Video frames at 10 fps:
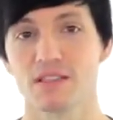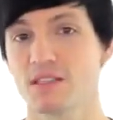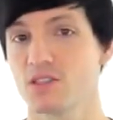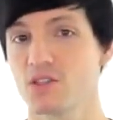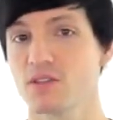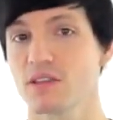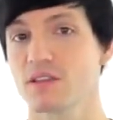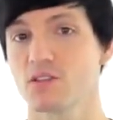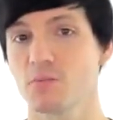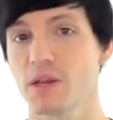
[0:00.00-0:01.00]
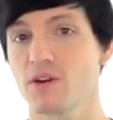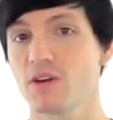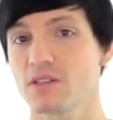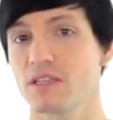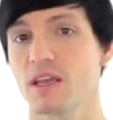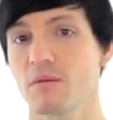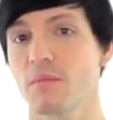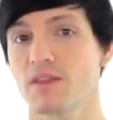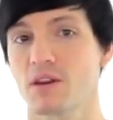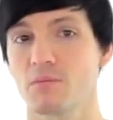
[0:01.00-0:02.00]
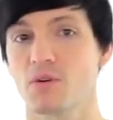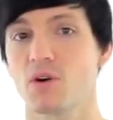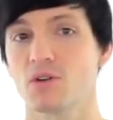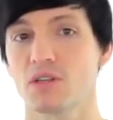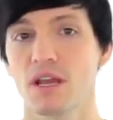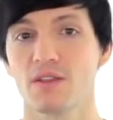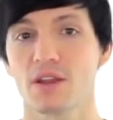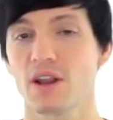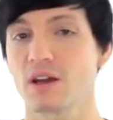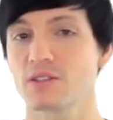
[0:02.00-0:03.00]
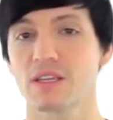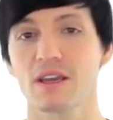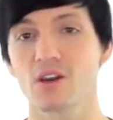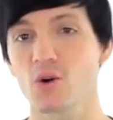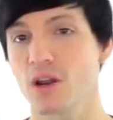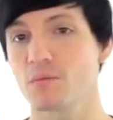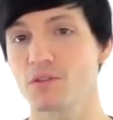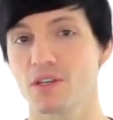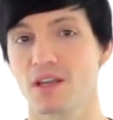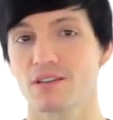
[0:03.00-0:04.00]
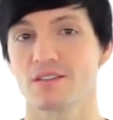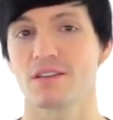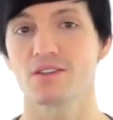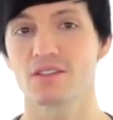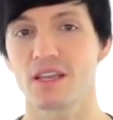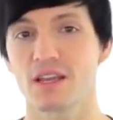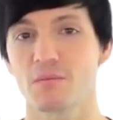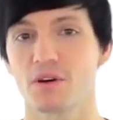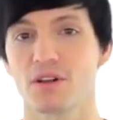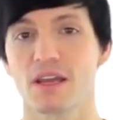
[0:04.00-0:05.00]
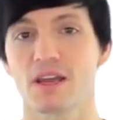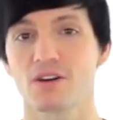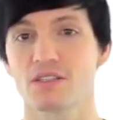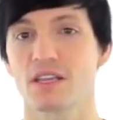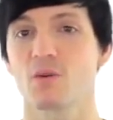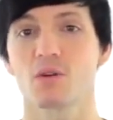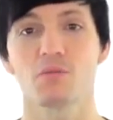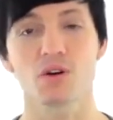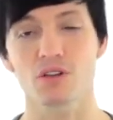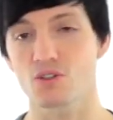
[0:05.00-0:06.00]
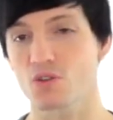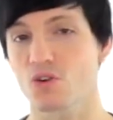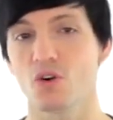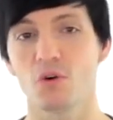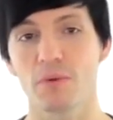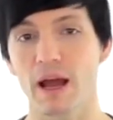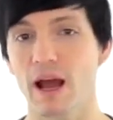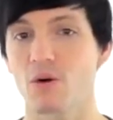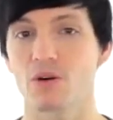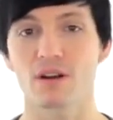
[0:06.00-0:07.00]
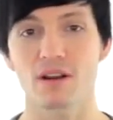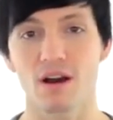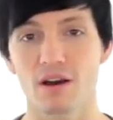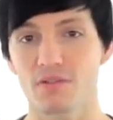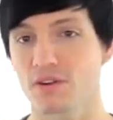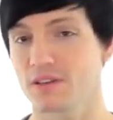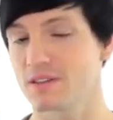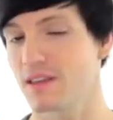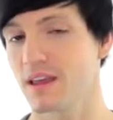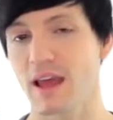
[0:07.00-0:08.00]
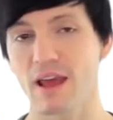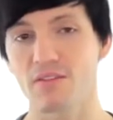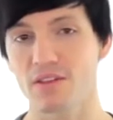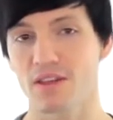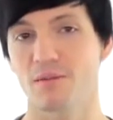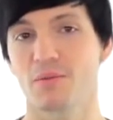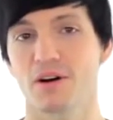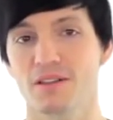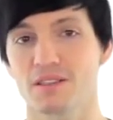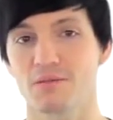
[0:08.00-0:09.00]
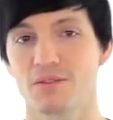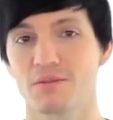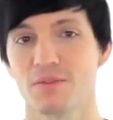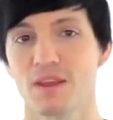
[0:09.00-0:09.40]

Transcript: Since using the Superior Singing Method approach, they are now seeing incredible changes in their singing ability and are singing with more control, power, and confidence than they ever thought possible.